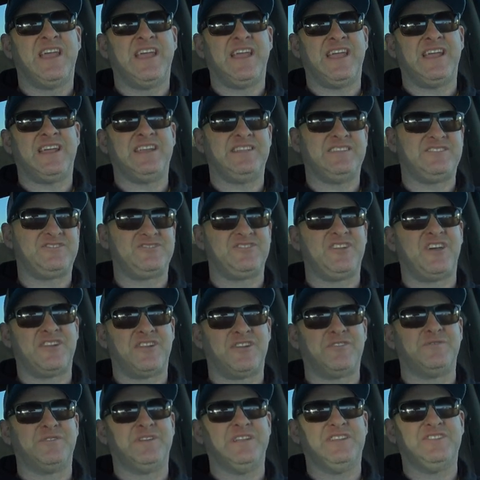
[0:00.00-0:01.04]
and it's not
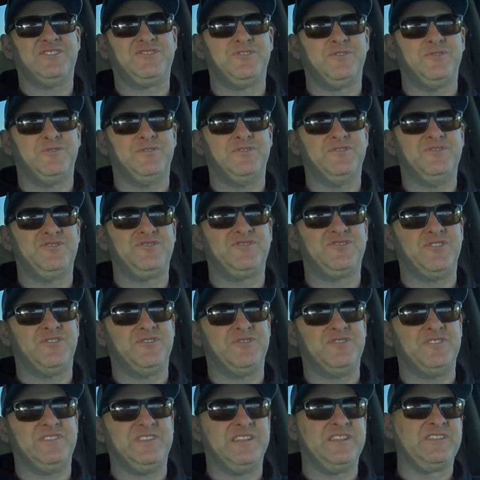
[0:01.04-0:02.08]
already sold.
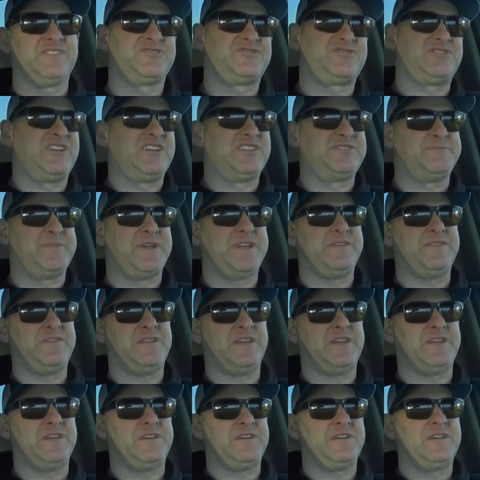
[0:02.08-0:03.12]
So the dealer still has
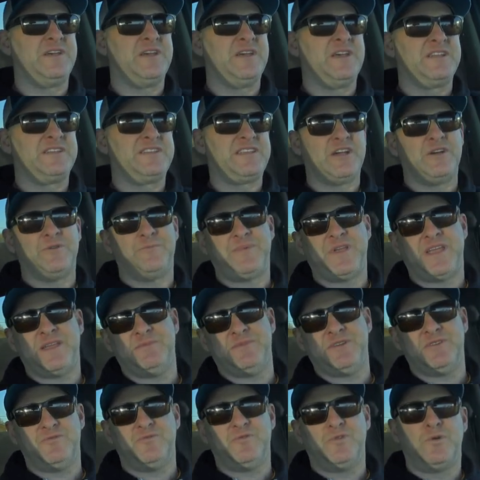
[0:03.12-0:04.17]
my down
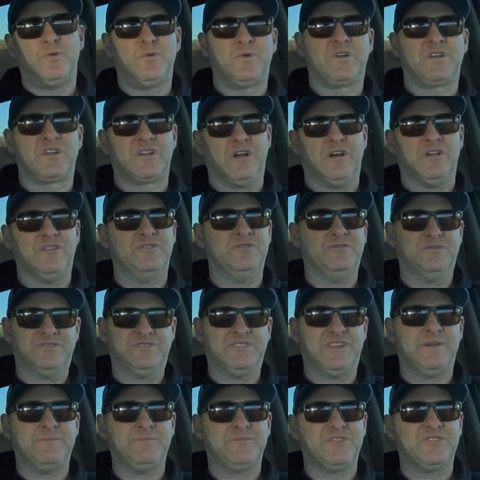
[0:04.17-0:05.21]
payment. We'll work all those
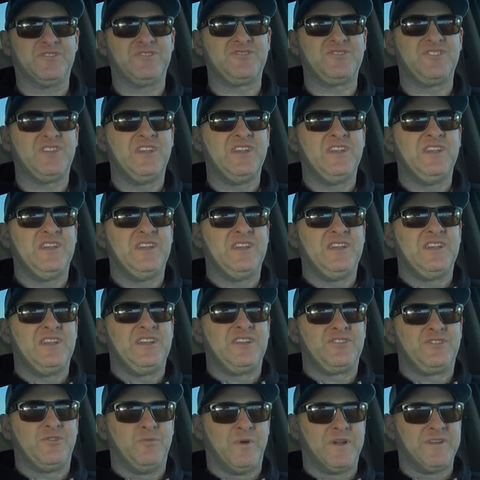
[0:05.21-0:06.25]
numbers.
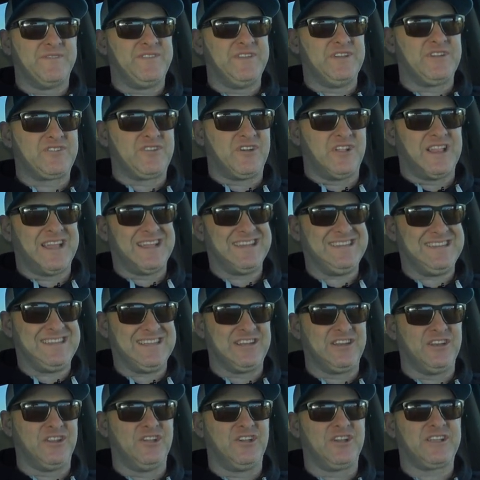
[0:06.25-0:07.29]
The one vehicle I
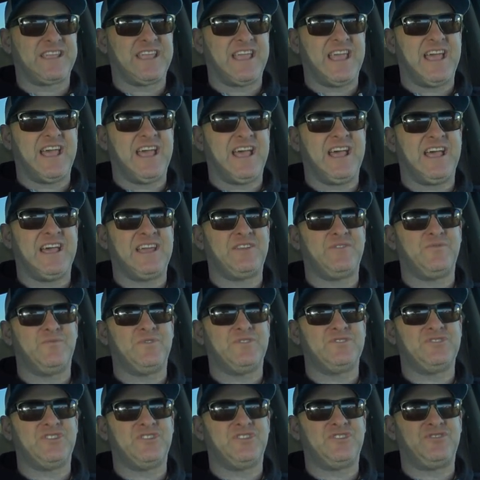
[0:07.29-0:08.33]
did look at
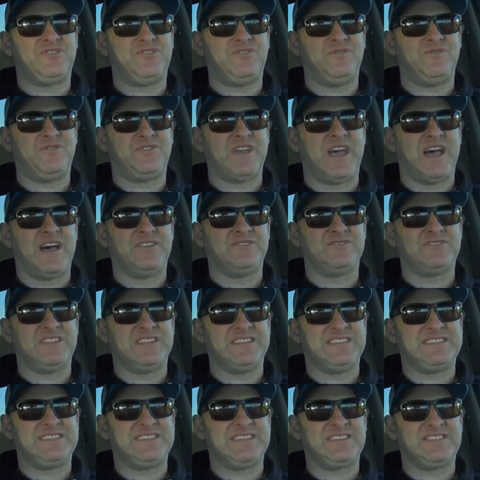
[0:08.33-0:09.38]
was a
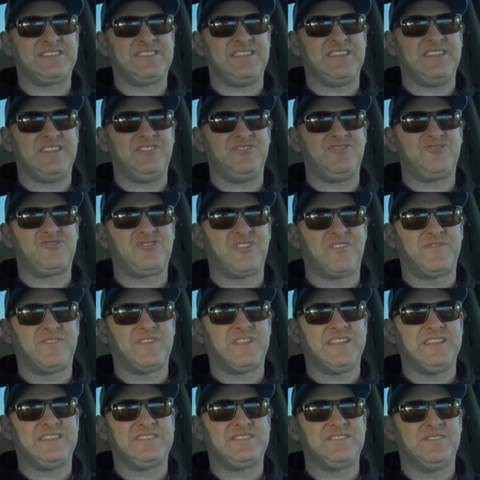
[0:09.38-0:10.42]
2016
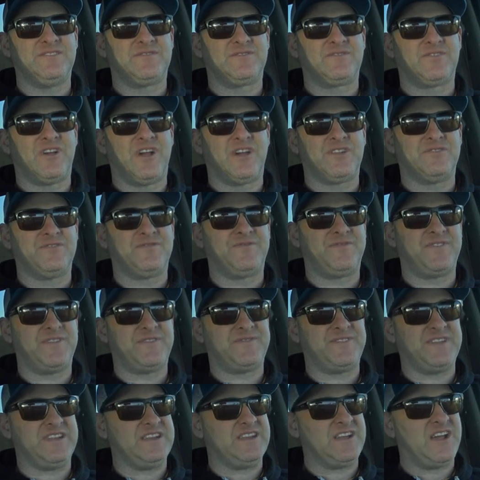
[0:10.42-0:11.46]
Chevrolet Silverado
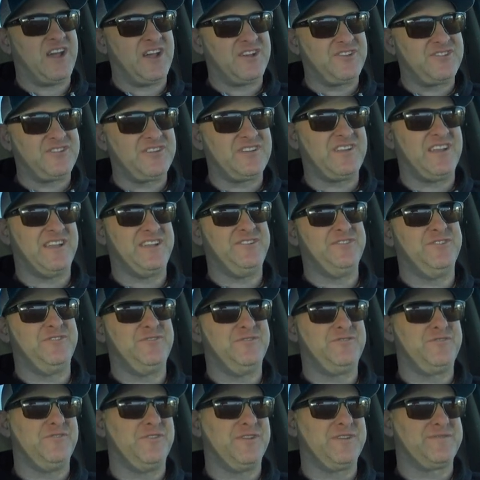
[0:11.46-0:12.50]
1500. I
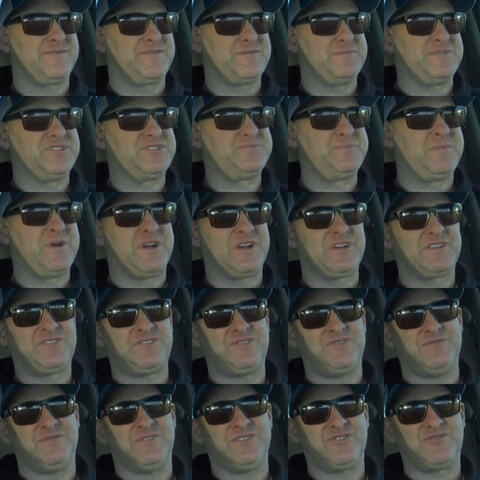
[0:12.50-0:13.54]
know going from a Spark
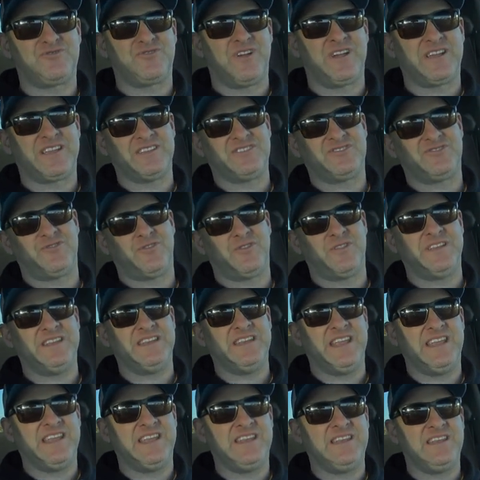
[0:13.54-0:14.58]
to a truck is totally
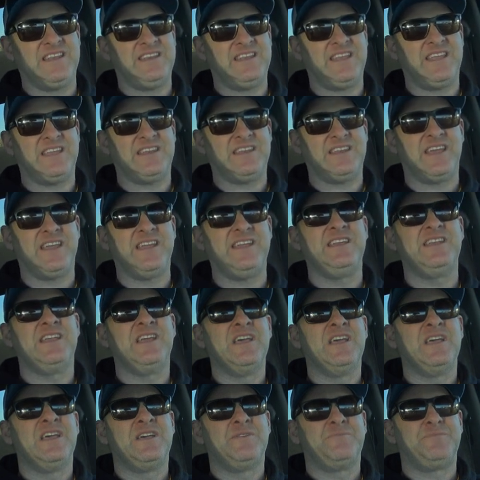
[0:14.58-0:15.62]
day and night,
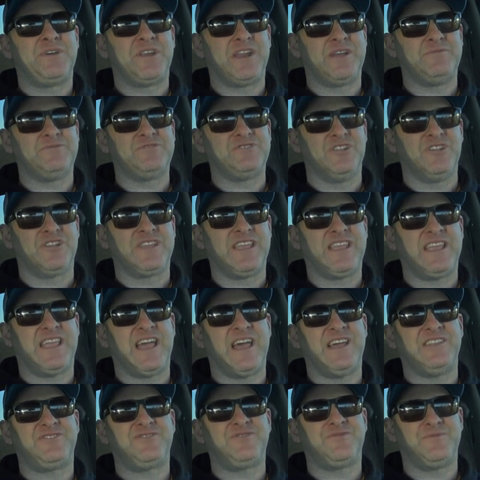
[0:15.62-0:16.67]
but I was looking
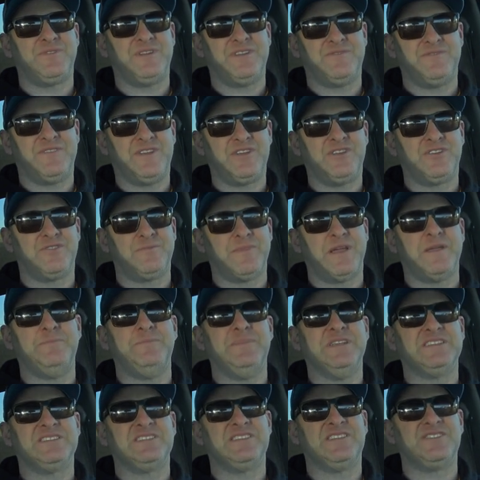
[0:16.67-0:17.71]
at to reinvigorate my
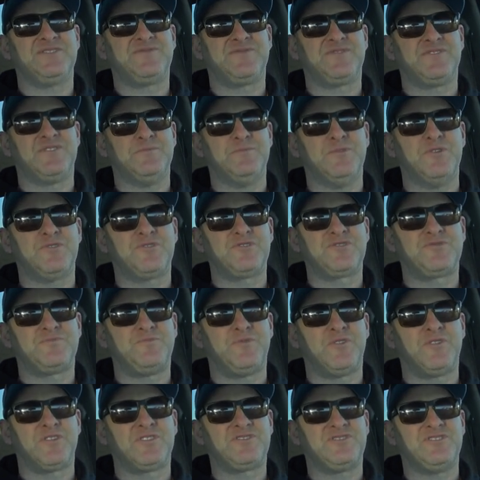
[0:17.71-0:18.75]
business for the
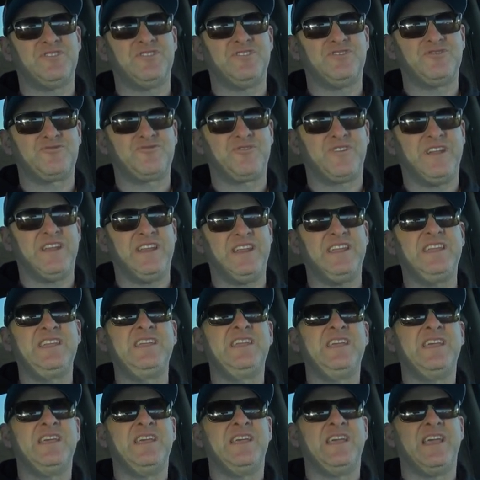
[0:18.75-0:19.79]
motorsports and the
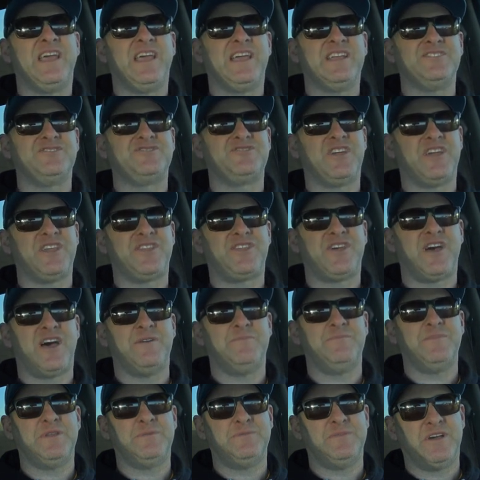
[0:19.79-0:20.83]
training. And so I
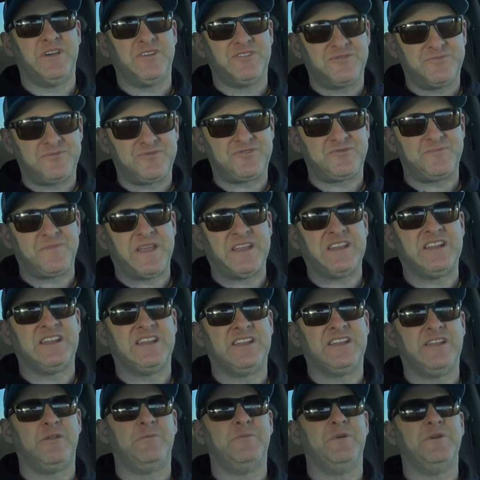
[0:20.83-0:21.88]
thought maybe I'll spend a
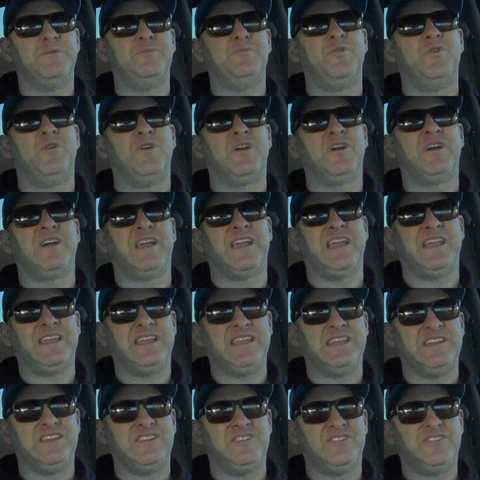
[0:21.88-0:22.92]
little bit more and
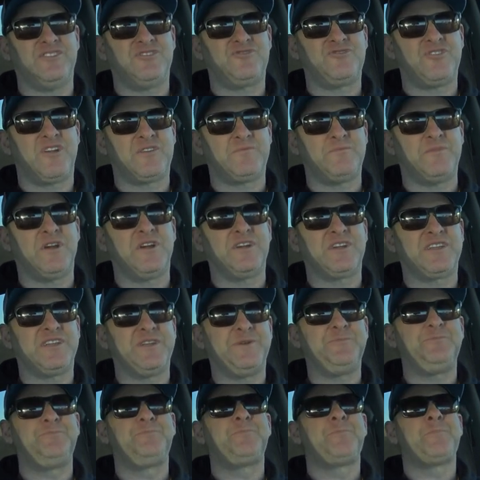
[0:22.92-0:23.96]
get into the truck
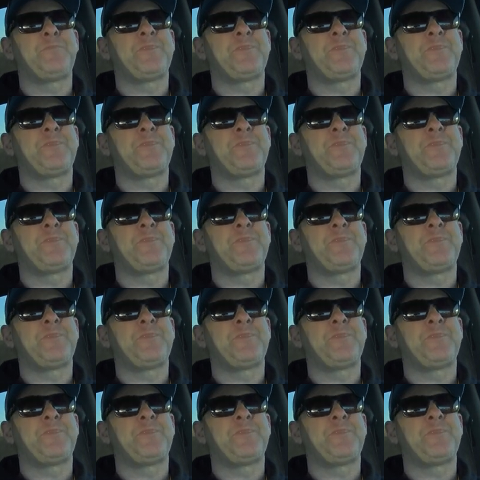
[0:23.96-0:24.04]
market.